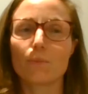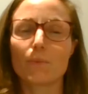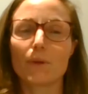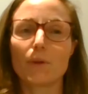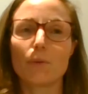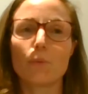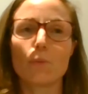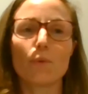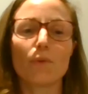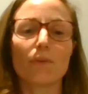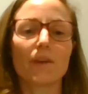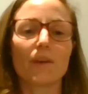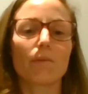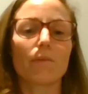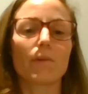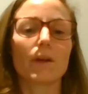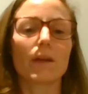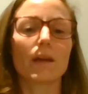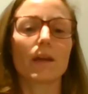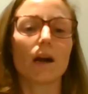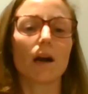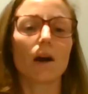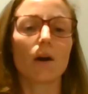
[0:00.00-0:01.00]
be who they
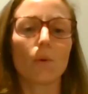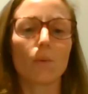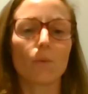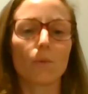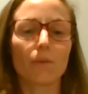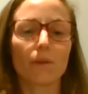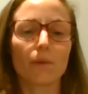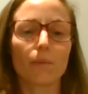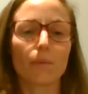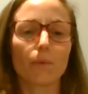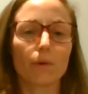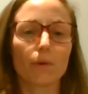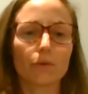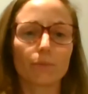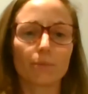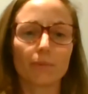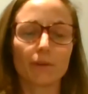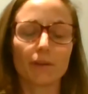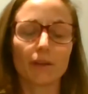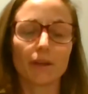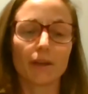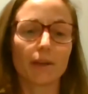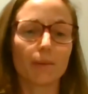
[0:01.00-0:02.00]
really are, or who they want to
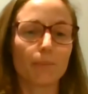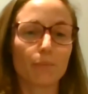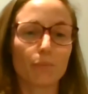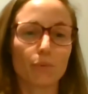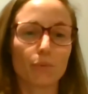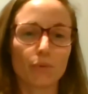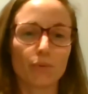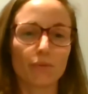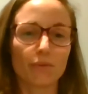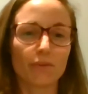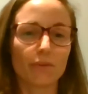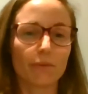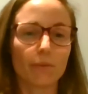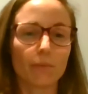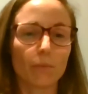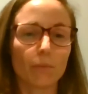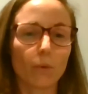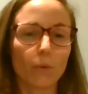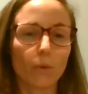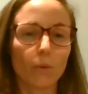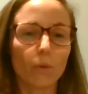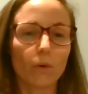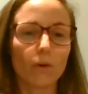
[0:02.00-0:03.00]
be, and improve even
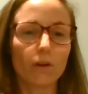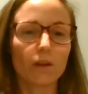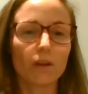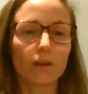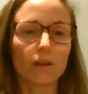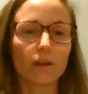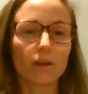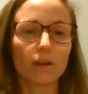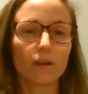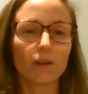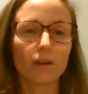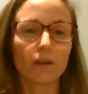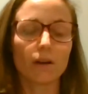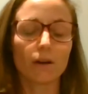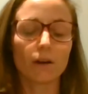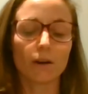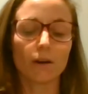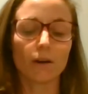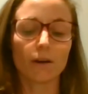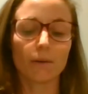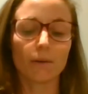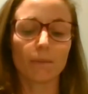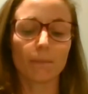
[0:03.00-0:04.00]
more.
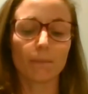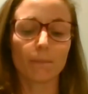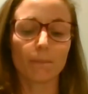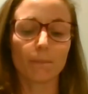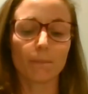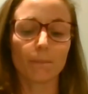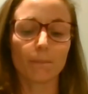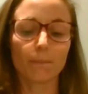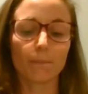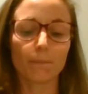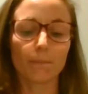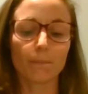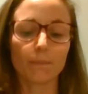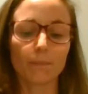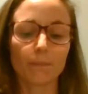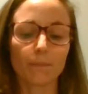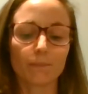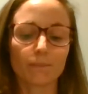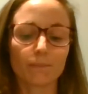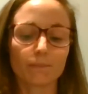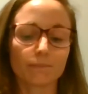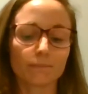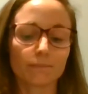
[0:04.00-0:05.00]
And
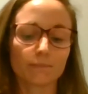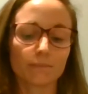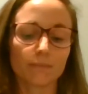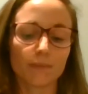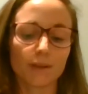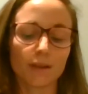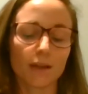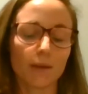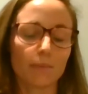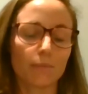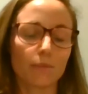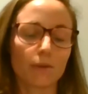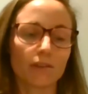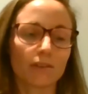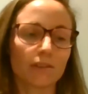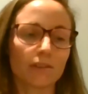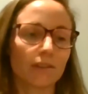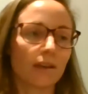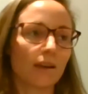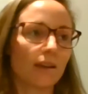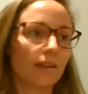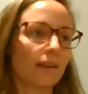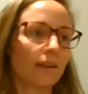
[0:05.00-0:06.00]
I'm not
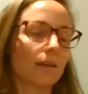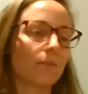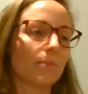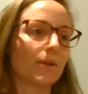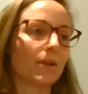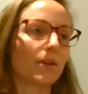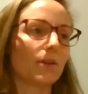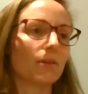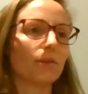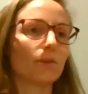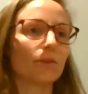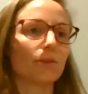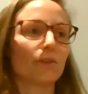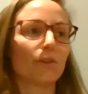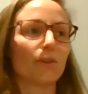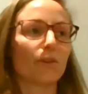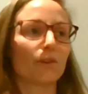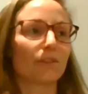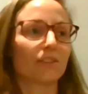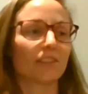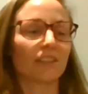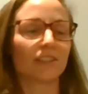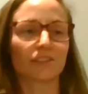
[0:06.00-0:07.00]
saying that because
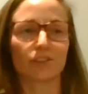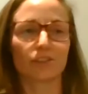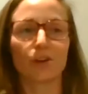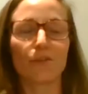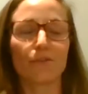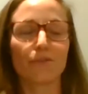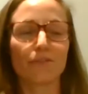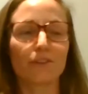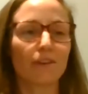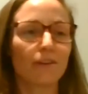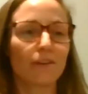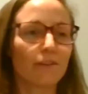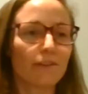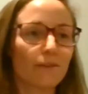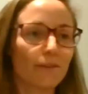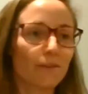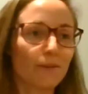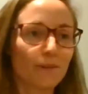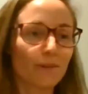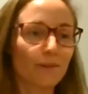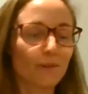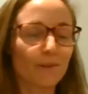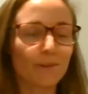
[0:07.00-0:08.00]
girls are softer
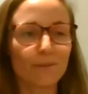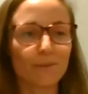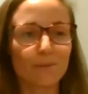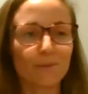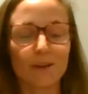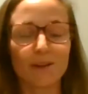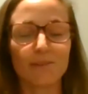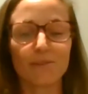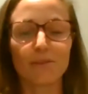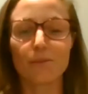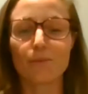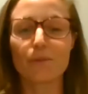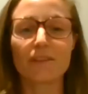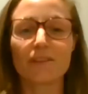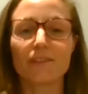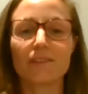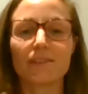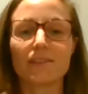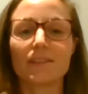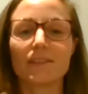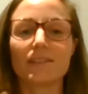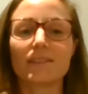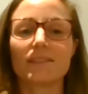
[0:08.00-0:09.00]
or whatever
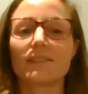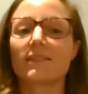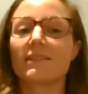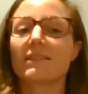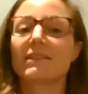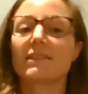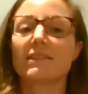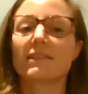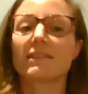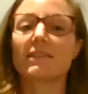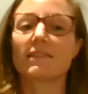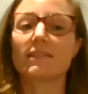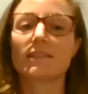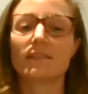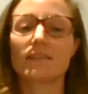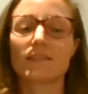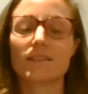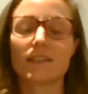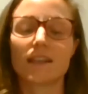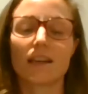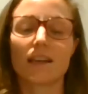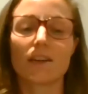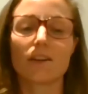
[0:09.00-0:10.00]
reason. It's
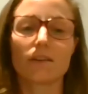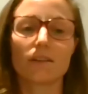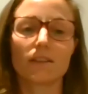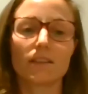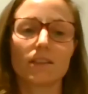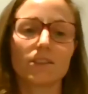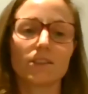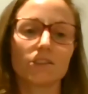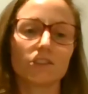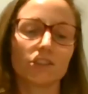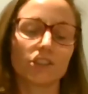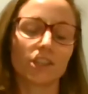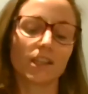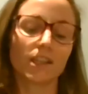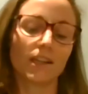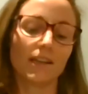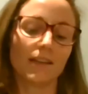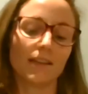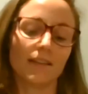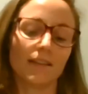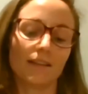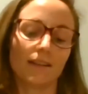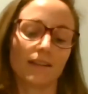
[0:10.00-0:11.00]

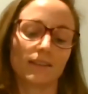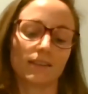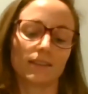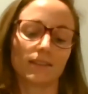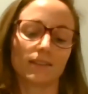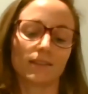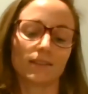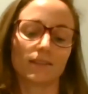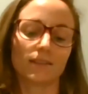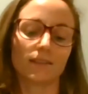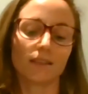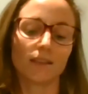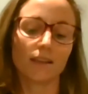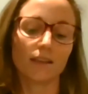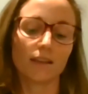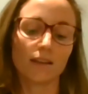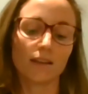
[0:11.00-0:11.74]
psychologically that's